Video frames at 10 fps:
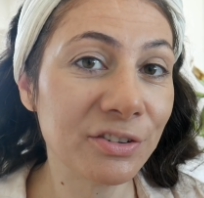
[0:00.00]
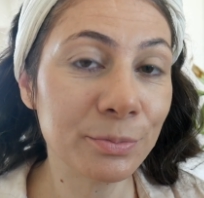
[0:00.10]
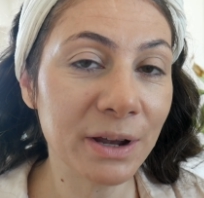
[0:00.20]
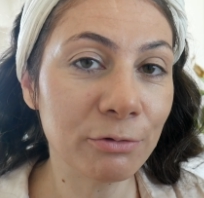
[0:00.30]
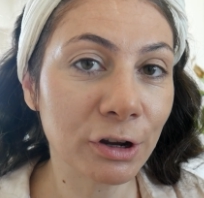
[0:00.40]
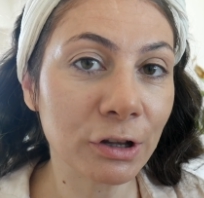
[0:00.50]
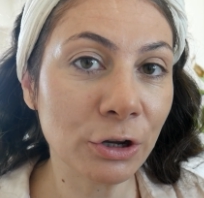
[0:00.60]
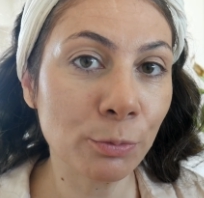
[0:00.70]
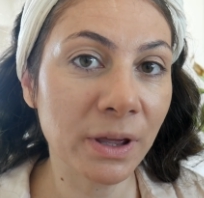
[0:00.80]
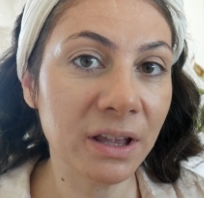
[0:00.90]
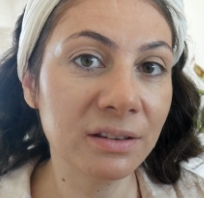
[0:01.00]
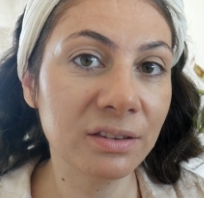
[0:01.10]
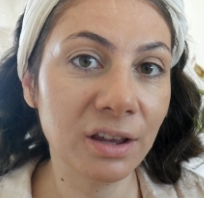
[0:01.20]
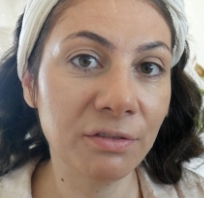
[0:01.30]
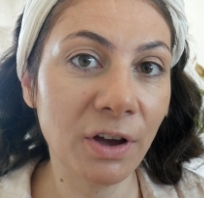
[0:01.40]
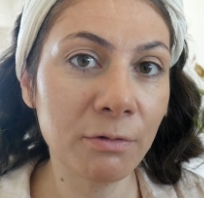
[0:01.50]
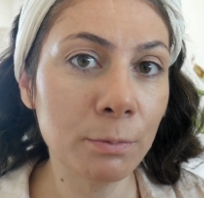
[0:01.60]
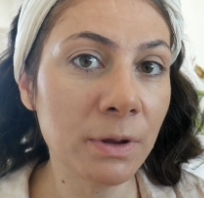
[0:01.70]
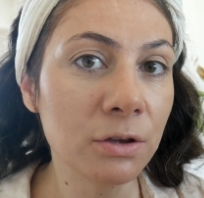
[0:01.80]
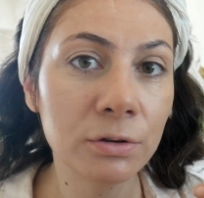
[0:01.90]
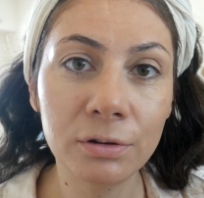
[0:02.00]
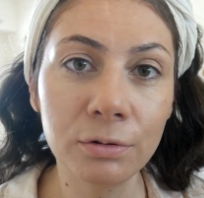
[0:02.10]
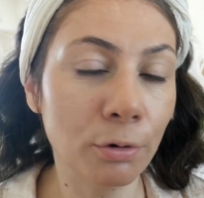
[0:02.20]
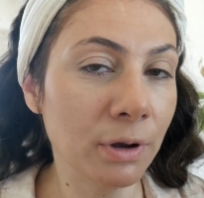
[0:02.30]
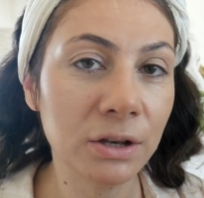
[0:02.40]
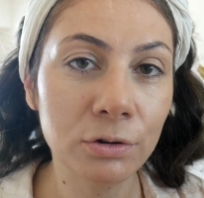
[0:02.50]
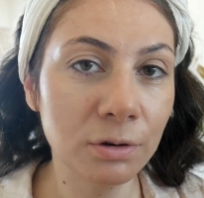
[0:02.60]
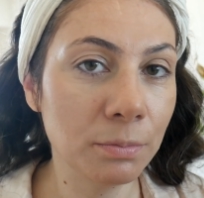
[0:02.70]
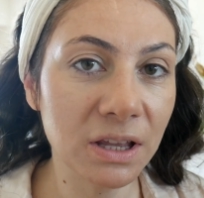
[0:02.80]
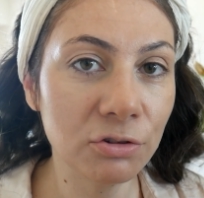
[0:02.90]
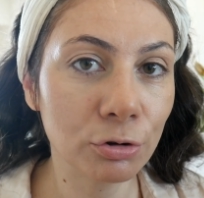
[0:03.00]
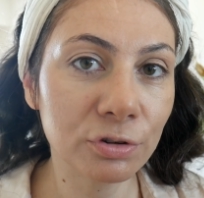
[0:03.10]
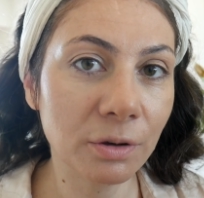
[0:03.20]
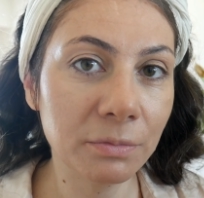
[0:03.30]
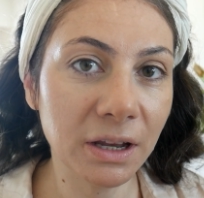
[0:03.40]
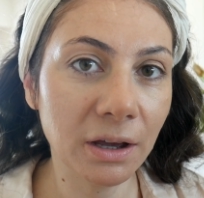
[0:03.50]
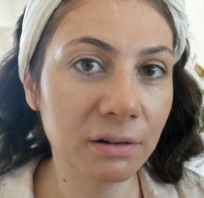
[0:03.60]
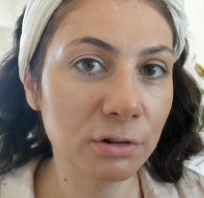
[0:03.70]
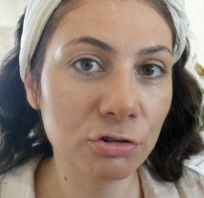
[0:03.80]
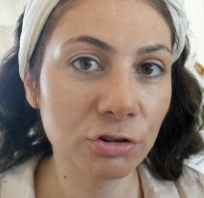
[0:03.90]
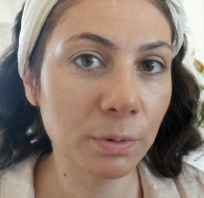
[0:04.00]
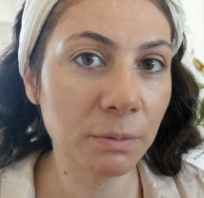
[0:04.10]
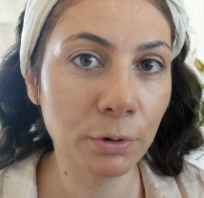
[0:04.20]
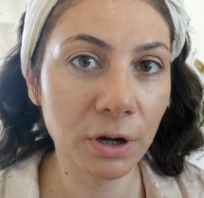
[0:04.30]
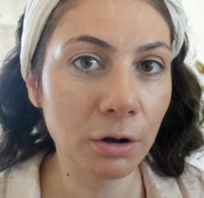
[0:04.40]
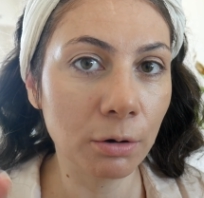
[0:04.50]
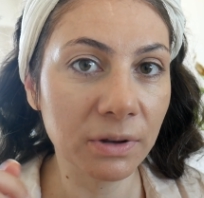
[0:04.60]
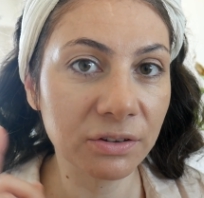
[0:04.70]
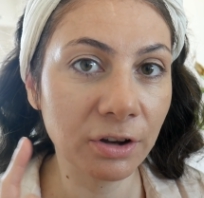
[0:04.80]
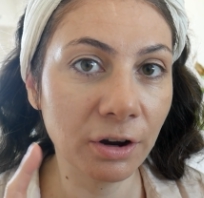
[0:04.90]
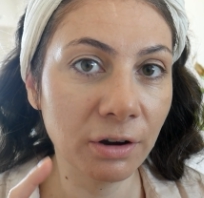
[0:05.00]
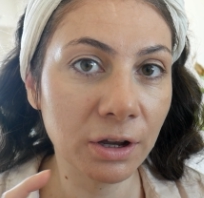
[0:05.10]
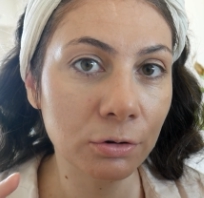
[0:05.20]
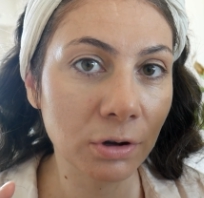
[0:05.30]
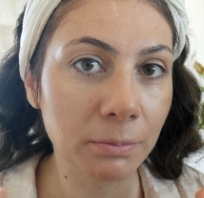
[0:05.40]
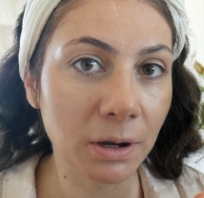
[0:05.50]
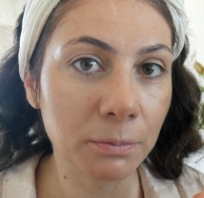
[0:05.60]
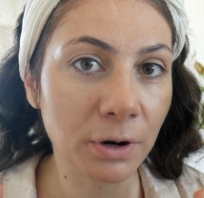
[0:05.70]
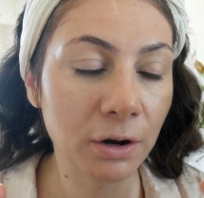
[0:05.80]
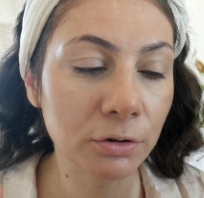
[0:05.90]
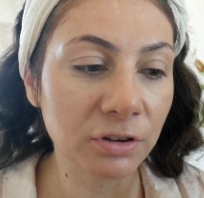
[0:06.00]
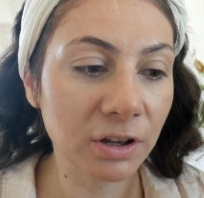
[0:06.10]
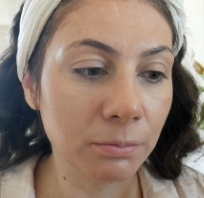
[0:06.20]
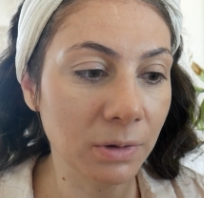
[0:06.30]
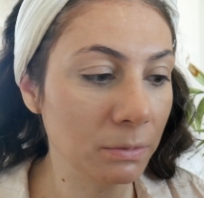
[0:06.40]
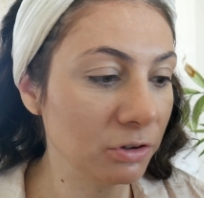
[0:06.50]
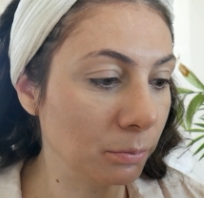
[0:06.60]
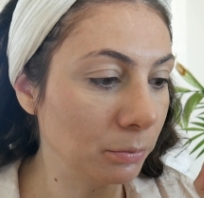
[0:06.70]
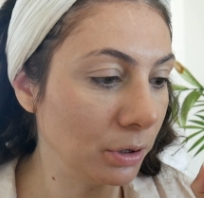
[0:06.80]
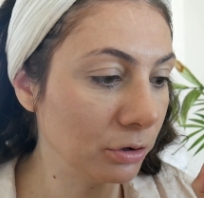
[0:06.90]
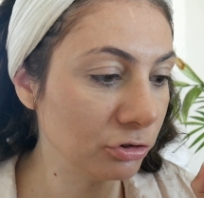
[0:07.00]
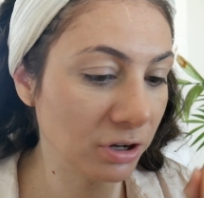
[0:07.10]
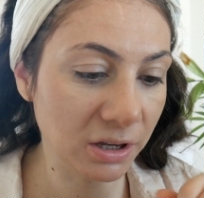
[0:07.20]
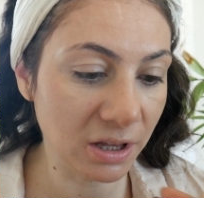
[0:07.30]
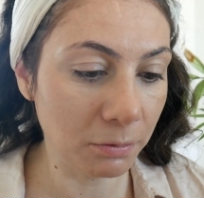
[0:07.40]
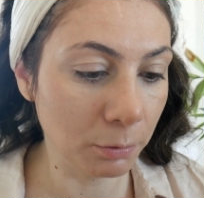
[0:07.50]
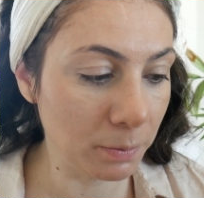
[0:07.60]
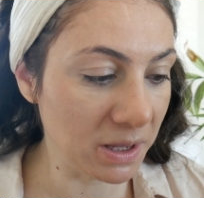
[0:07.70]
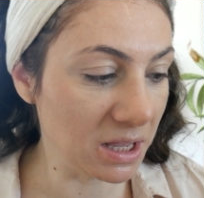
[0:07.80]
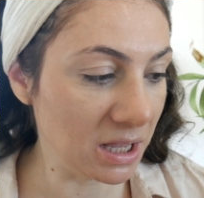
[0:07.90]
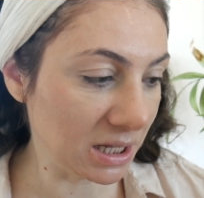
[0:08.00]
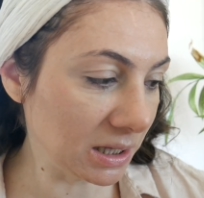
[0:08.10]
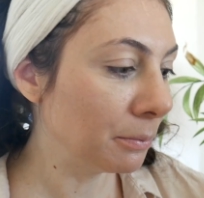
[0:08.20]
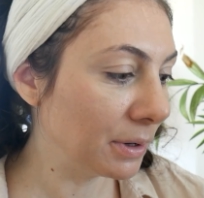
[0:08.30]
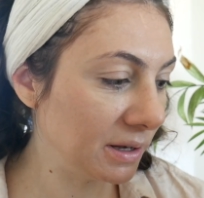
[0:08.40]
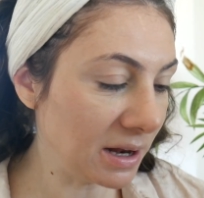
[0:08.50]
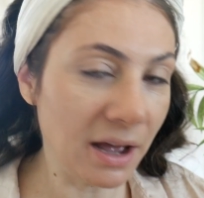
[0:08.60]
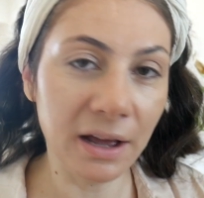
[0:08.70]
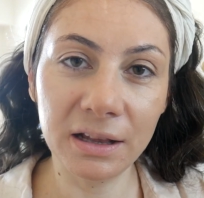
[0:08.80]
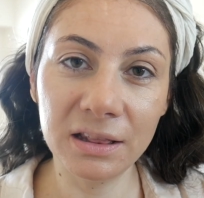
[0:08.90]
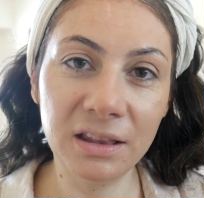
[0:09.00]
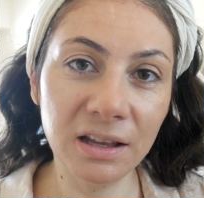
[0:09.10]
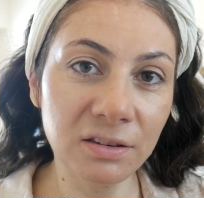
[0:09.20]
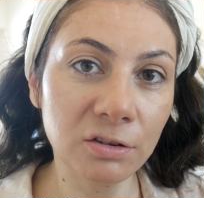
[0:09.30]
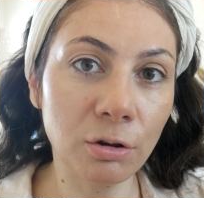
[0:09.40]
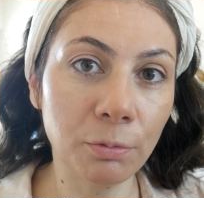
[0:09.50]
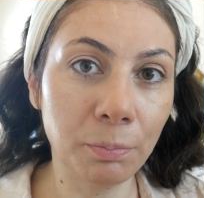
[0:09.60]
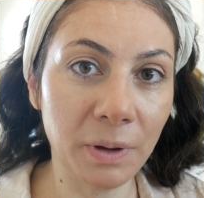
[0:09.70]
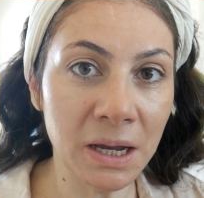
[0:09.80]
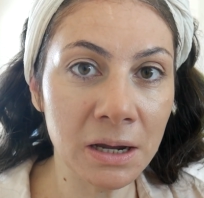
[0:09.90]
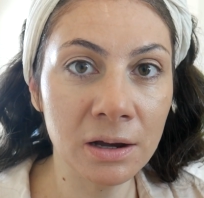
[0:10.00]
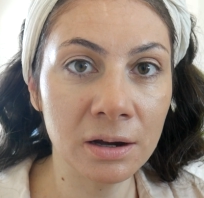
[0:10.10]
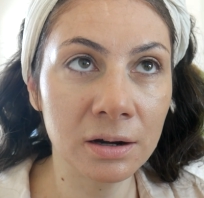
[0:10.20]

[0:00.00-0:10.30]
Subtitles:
is my regular base. If I would be going to the beach or something, I would just be putting on mascara, doing my brows and maybe some blush, and that would be it. But this pink,